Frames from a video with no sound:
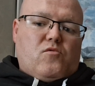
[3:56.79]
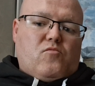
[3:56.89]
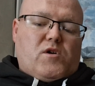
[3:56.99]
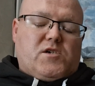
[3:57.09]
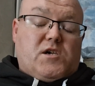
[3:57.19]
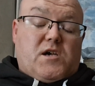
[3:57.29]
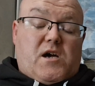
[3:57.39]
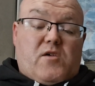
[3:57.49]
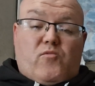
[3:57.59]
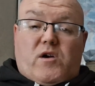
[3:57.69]
wish a
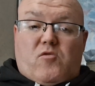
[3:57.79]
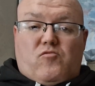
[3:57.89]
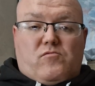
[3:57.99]
guy well,